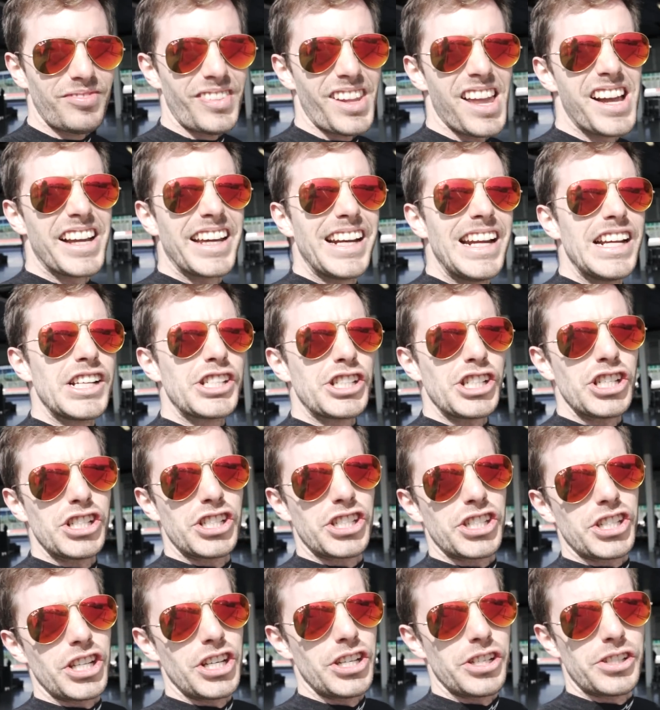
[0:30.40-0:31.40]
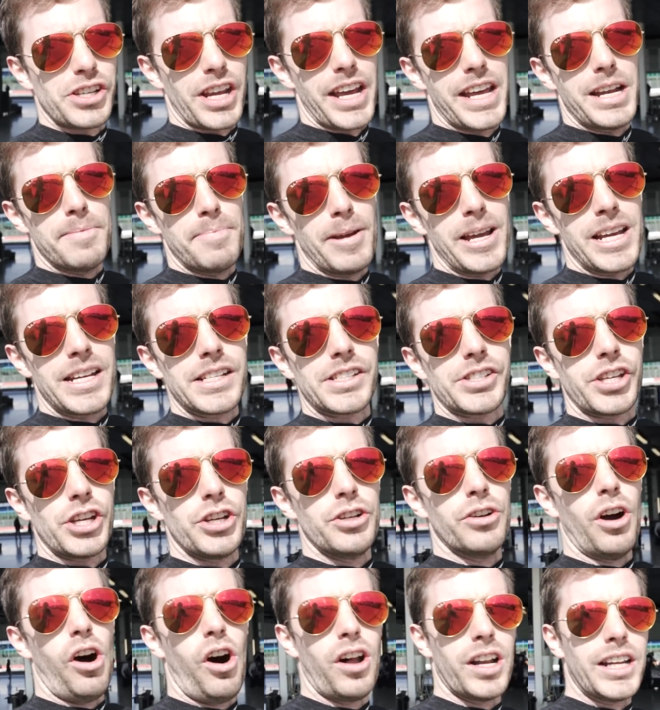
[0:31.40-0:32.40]
I'm going to introduce you in a bit
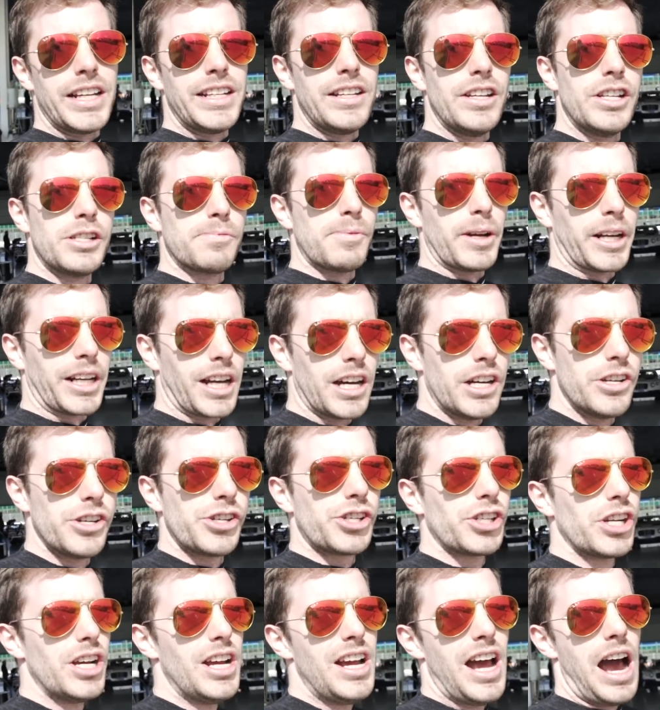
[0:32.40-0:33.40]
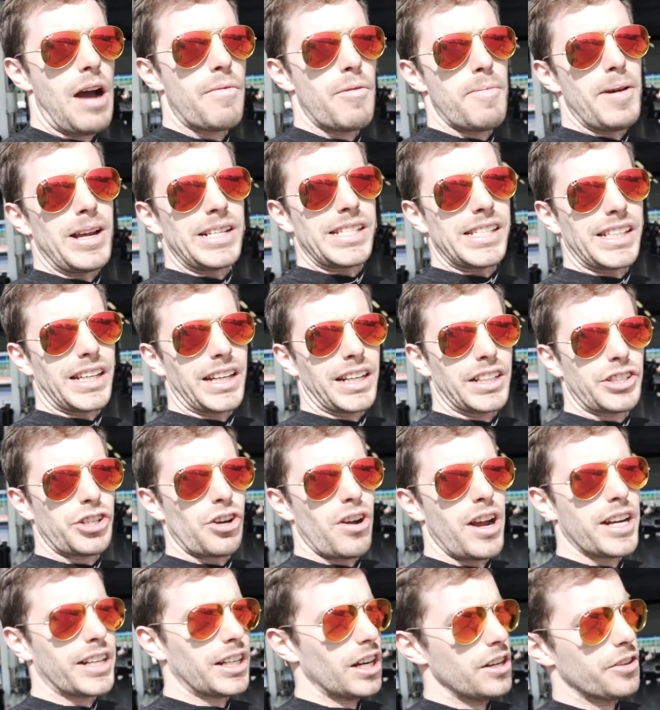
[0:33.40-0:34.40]
to Ollie, who's my coach, and we're basically going to
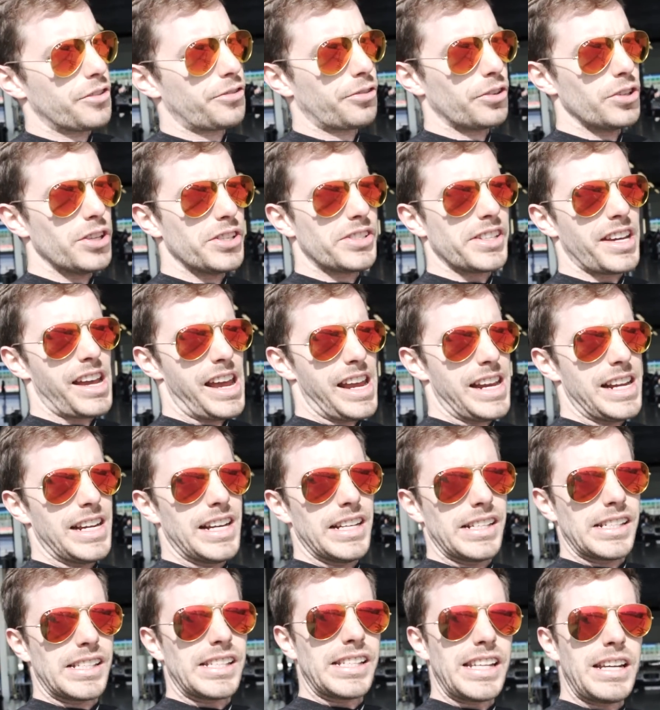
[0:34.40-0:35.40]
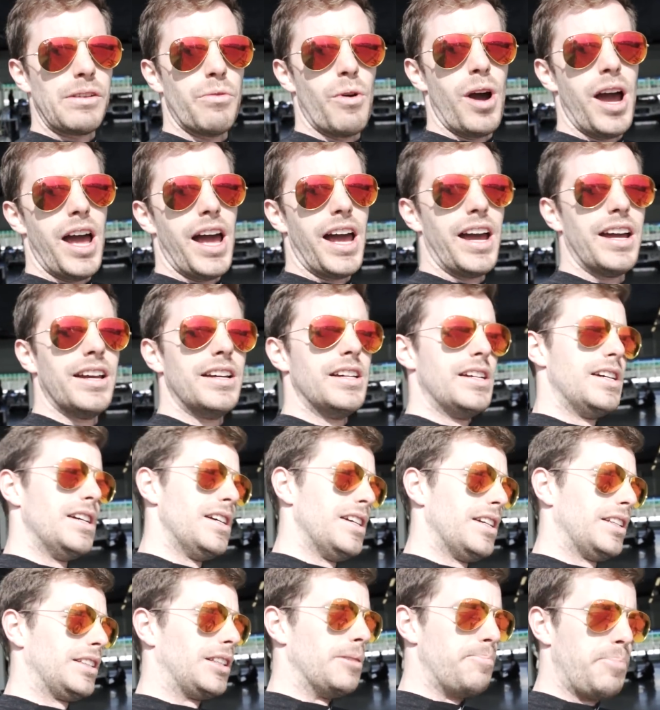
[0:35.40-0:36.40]
try and go through the day and see where
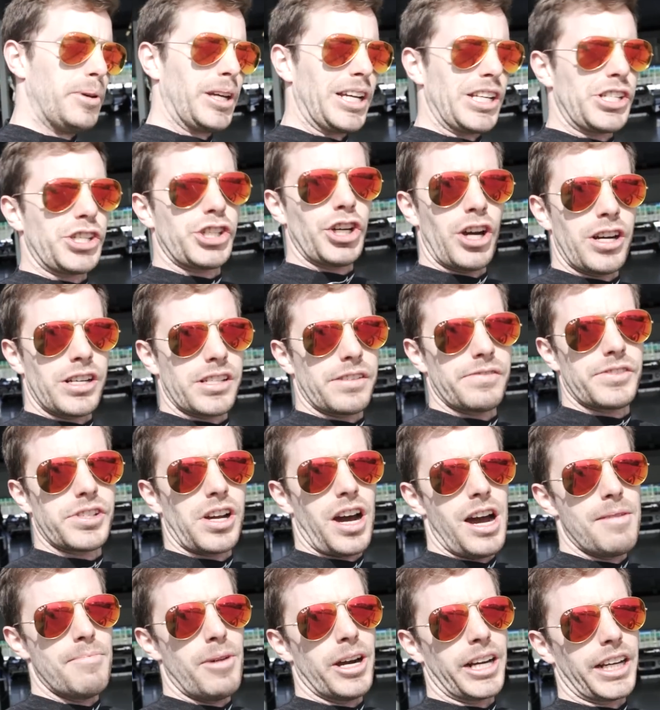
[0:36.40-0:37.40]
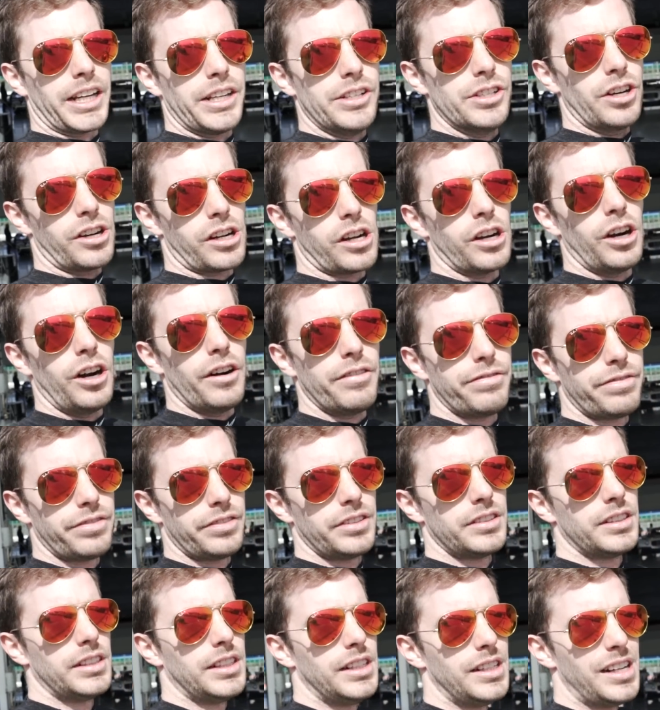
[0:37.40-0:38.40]
the biggest chunks of time I can knock off.
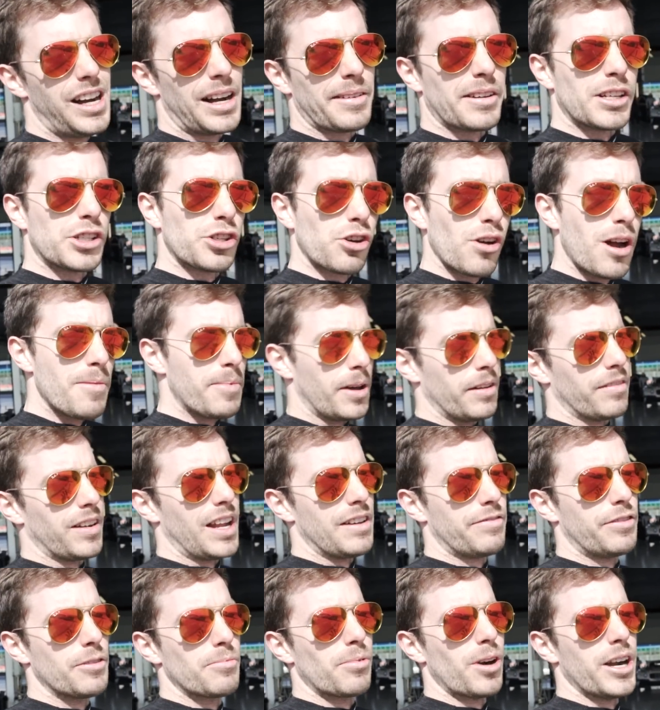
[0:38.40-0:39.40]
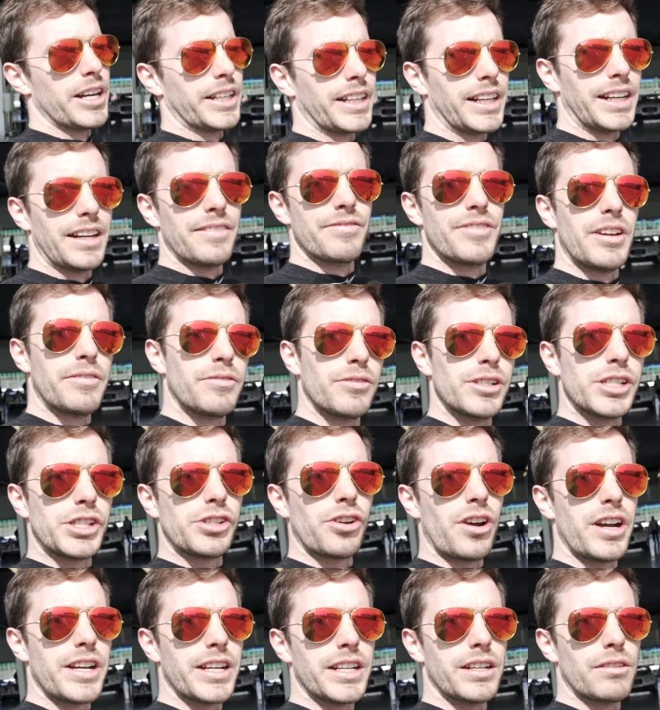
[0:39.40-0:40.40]
I'm going to try a bit of left foot braking, I've never really
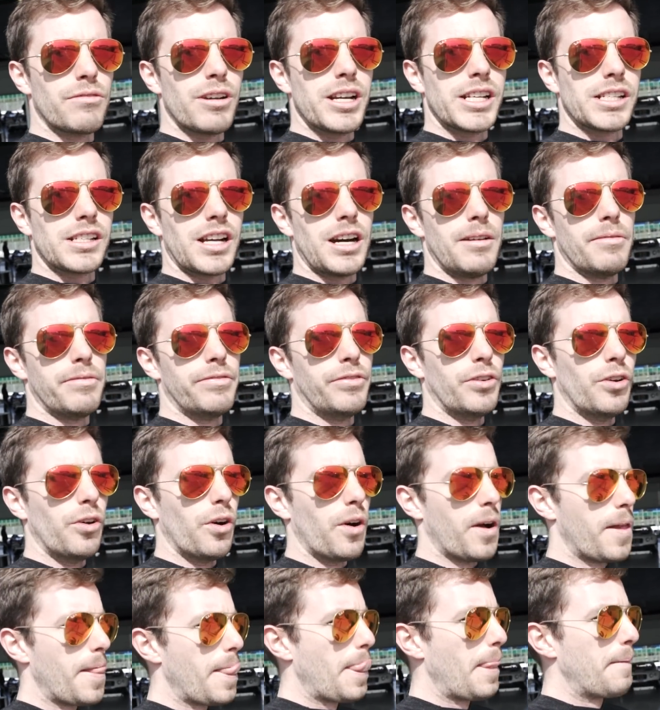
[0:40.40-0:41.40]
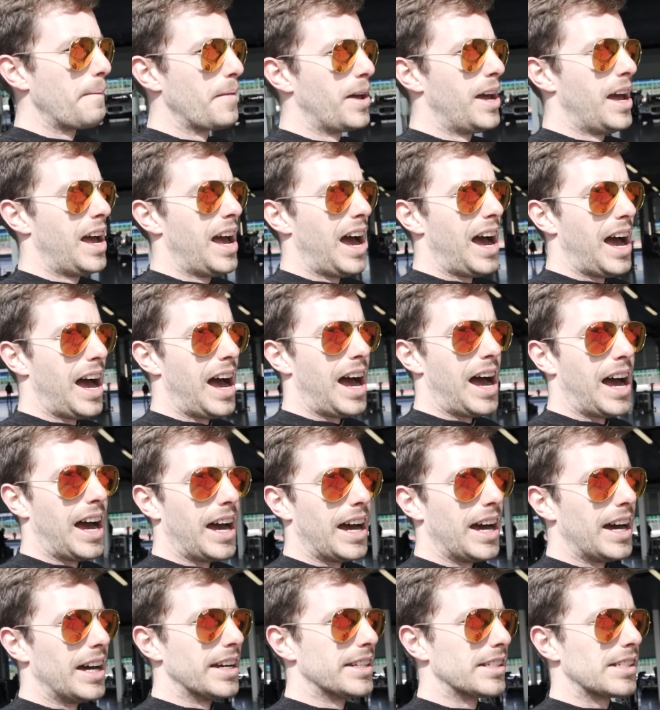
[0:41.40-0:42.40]
tried it in a race car before,
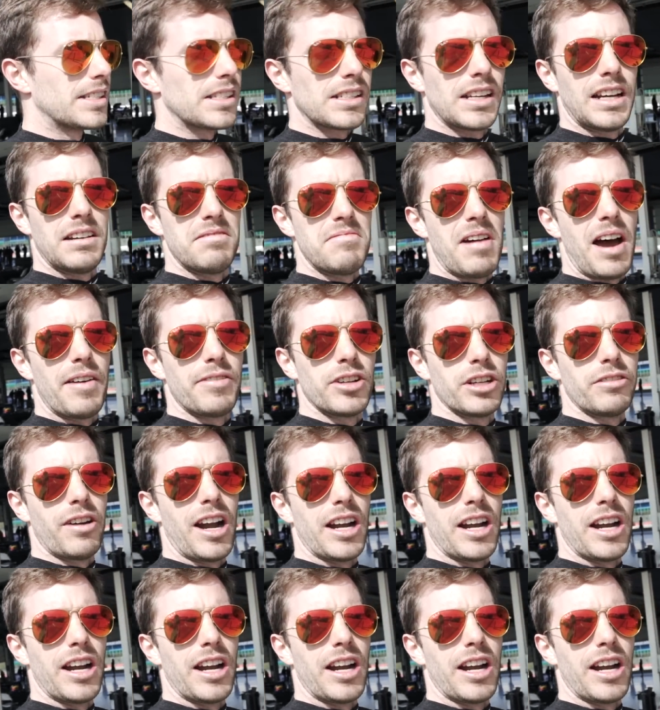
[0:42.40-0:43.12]
and have a look